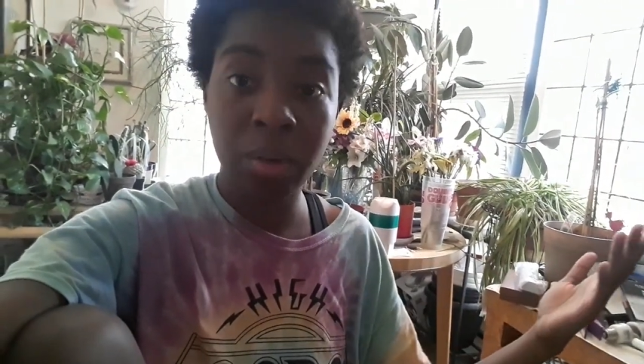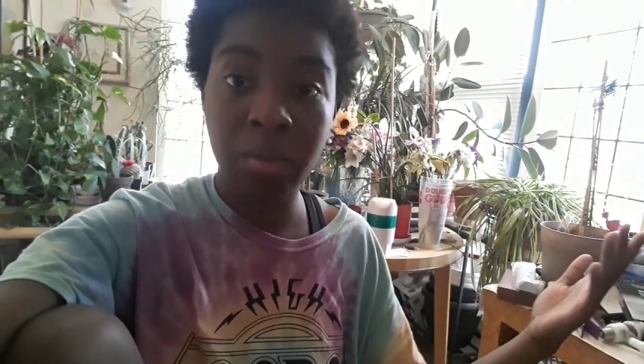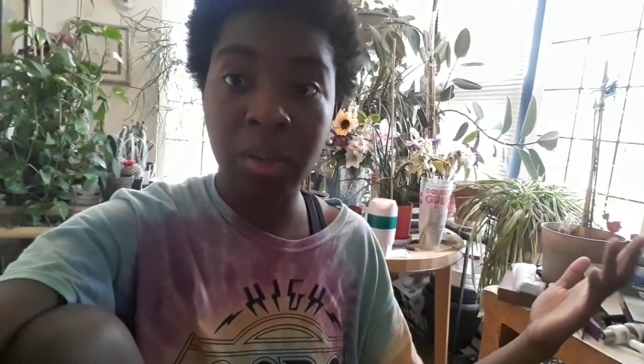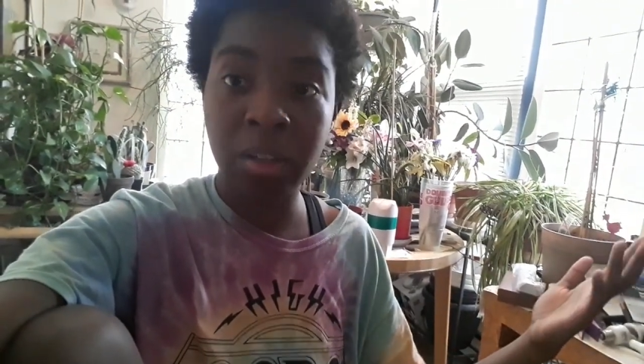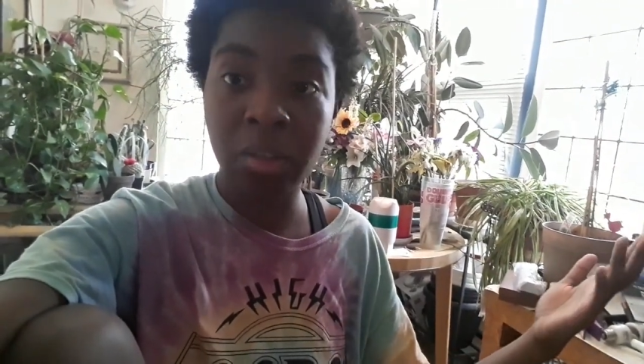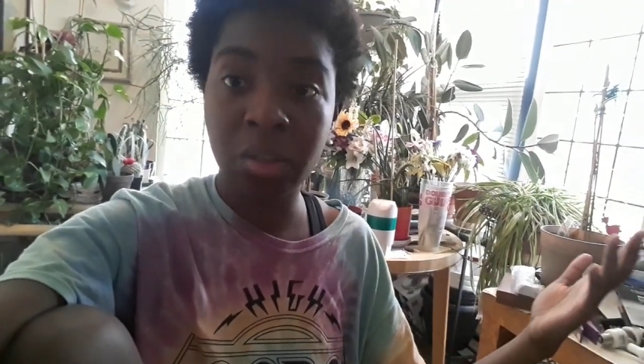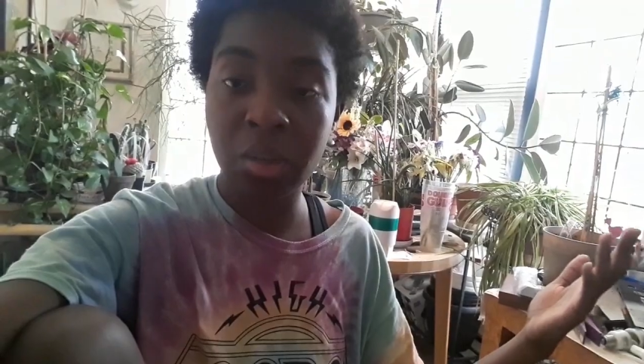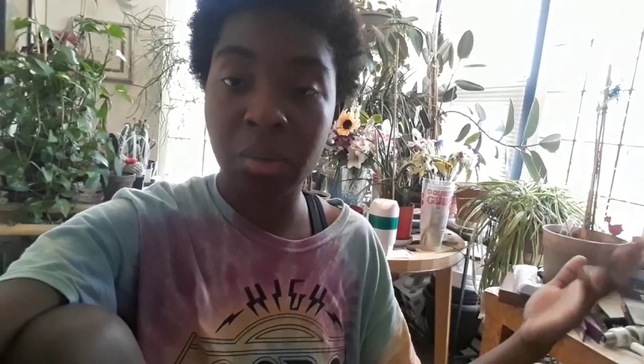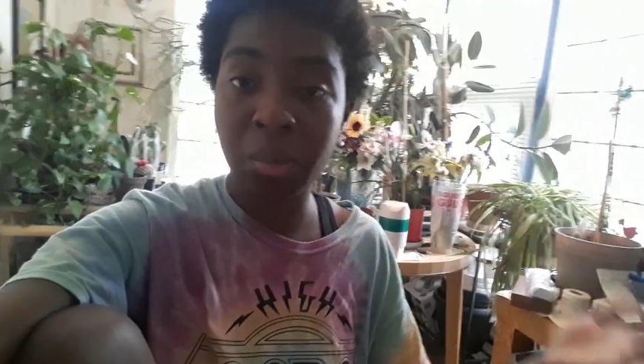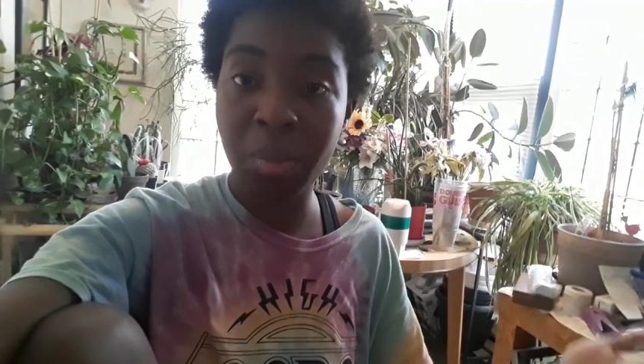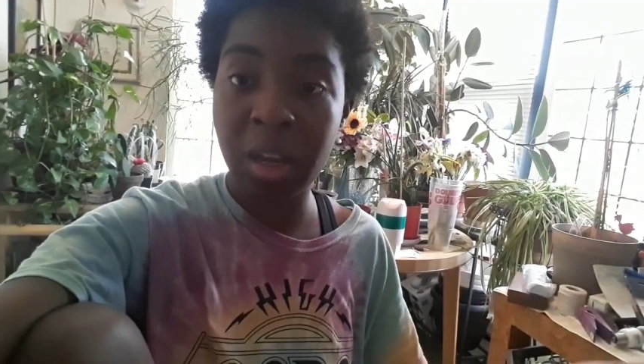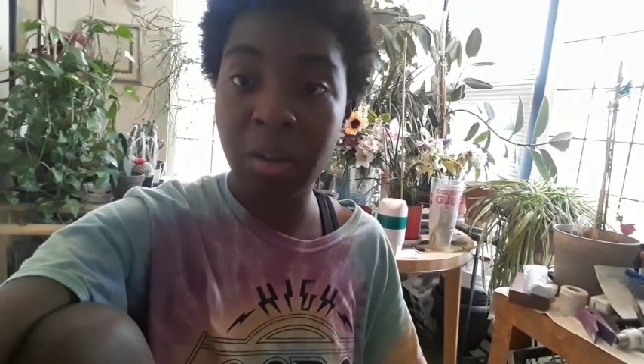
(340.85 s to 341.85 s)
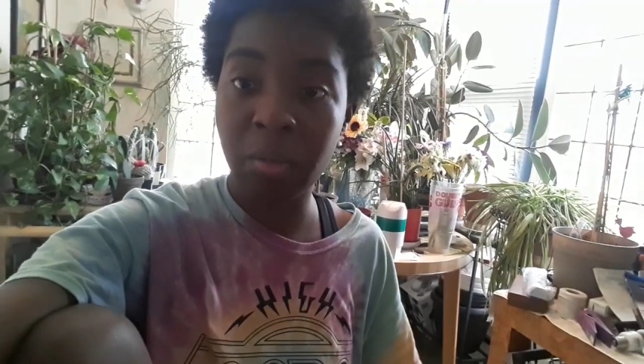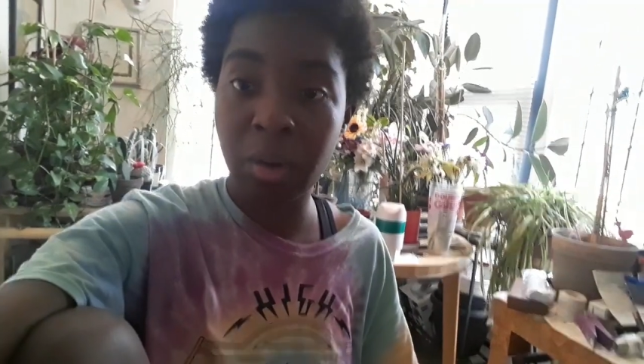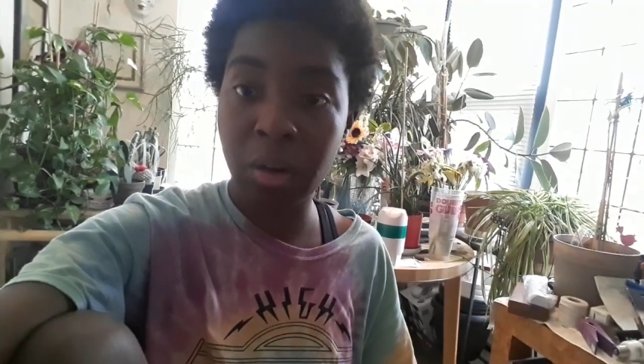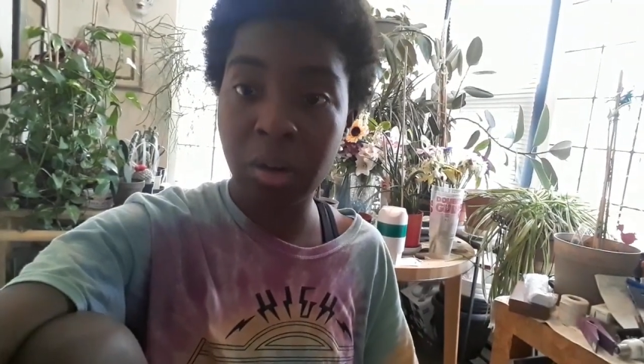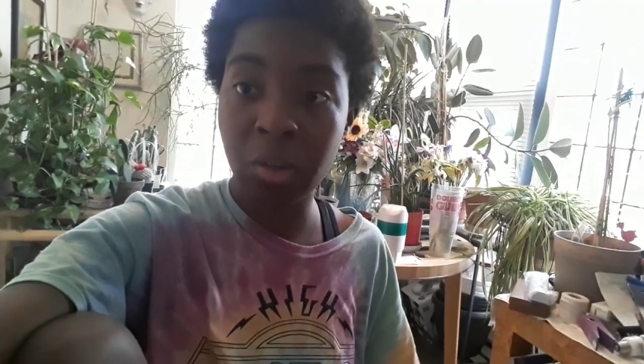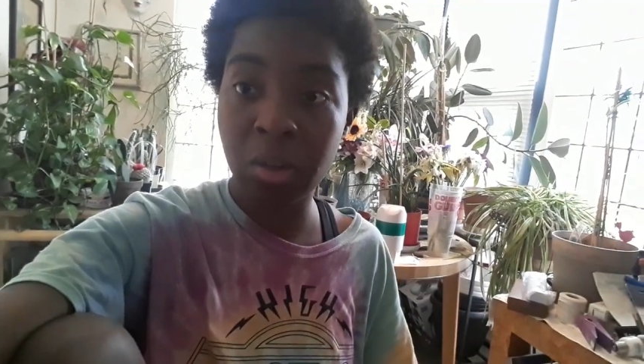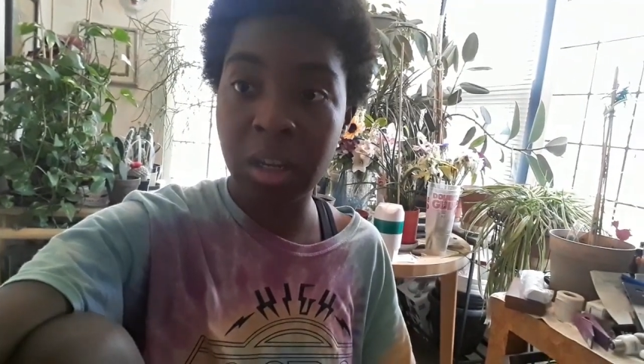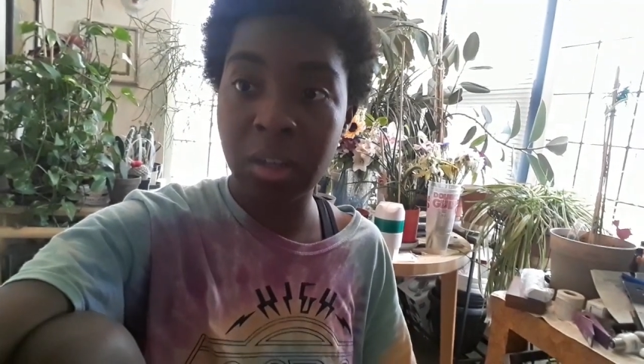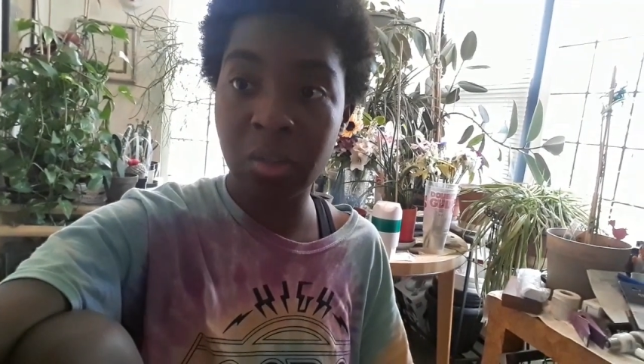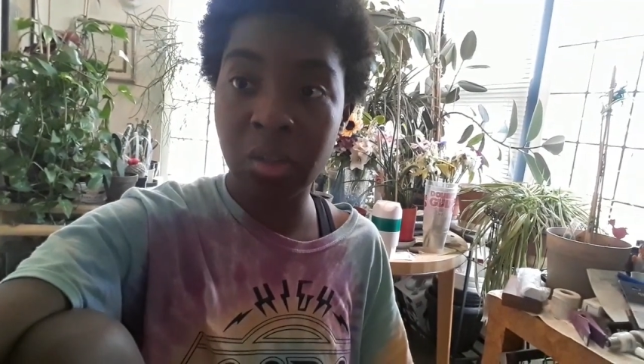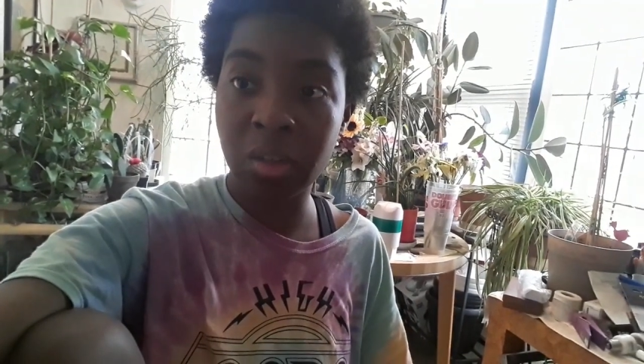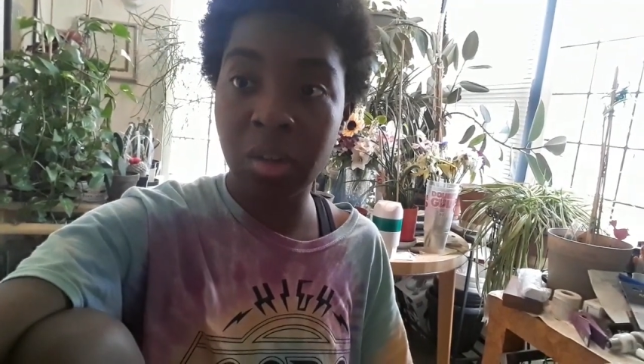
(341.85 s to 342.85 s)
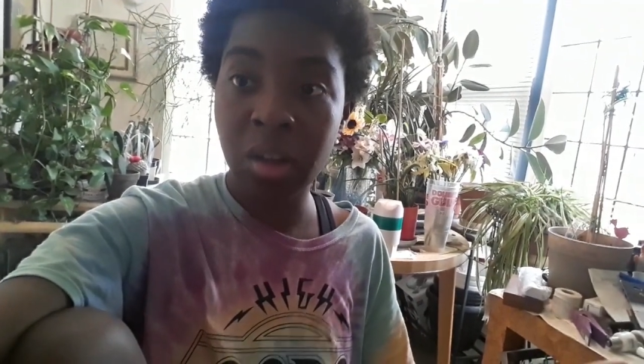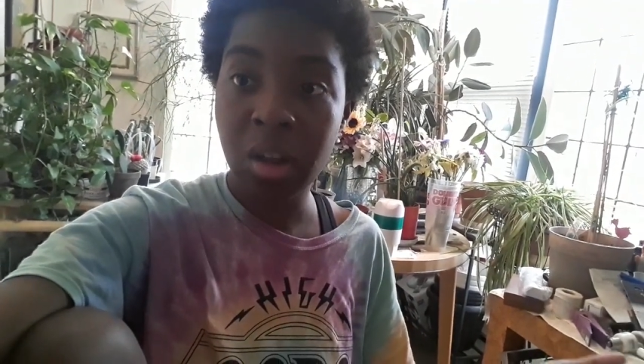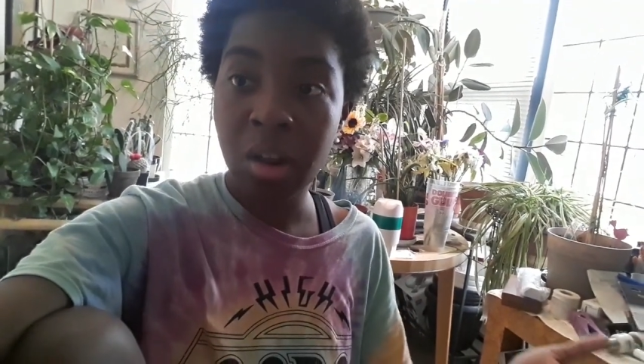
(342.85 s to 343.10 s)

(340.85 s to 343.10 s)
investor was paying for our education,